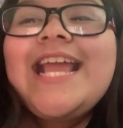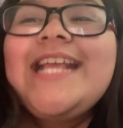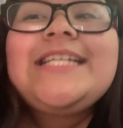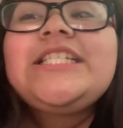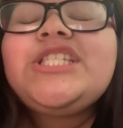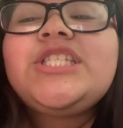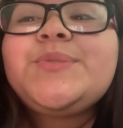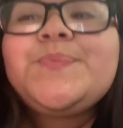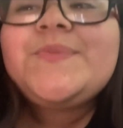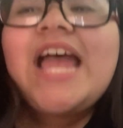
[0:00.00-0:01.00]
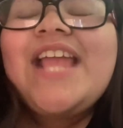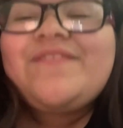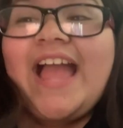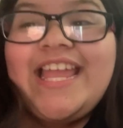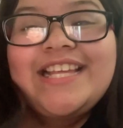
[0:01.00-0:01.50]
and
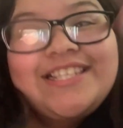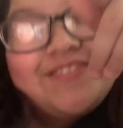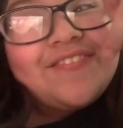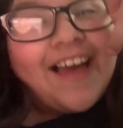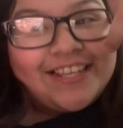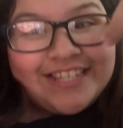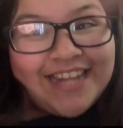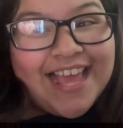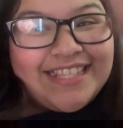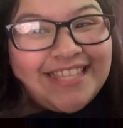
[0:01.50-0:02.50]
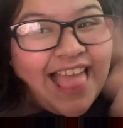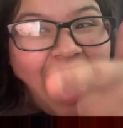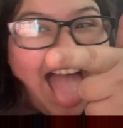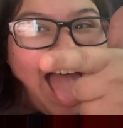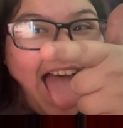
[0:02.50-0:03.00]
if Diane's watching this,